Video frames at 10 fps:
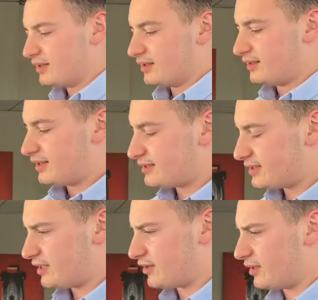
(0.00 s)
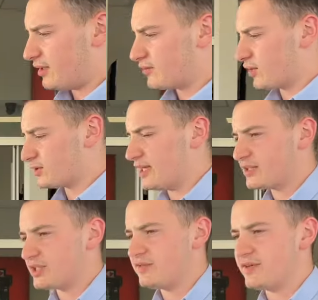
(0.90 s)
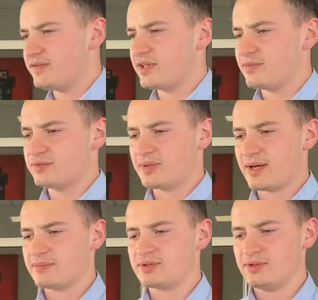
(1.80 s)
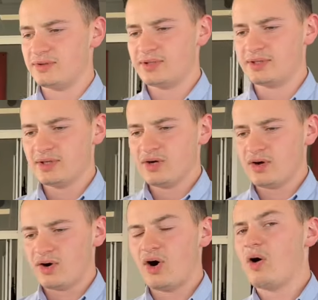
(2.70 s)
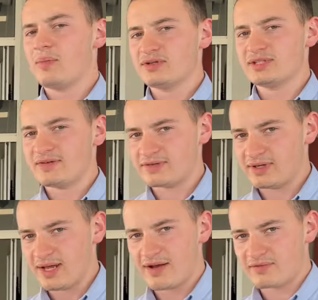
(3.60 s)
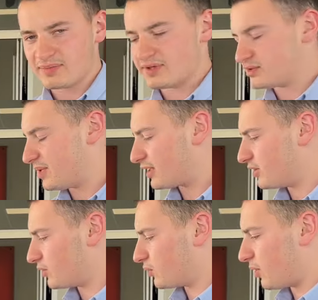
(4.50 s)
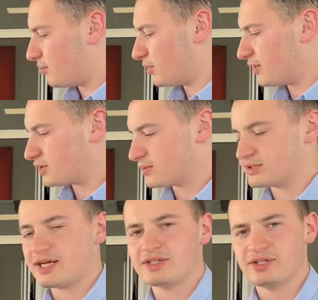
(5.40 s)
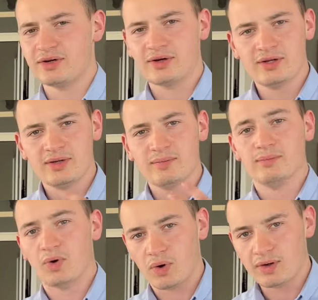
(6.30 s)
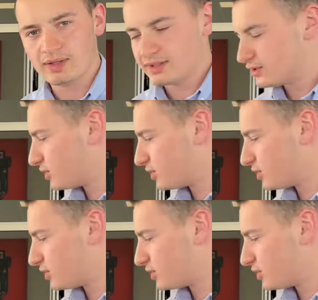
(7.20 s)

the interior, of course the XJ50 comes with absolutely almost every, every bit of spec you could want, but this one's actually got more. So